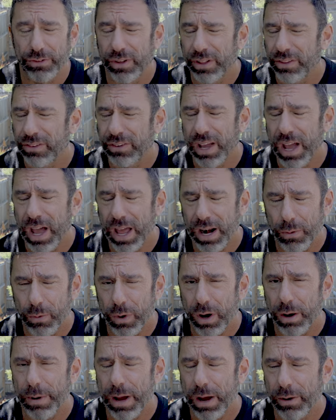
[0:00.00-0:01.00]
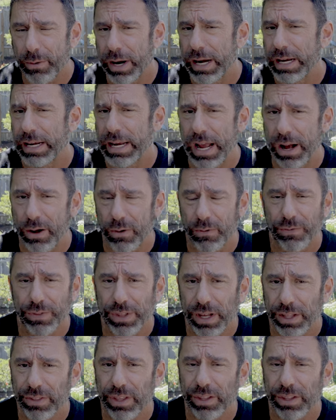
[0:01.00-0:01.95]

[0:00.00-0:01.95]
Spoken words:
So that's kind of where I'm at right now.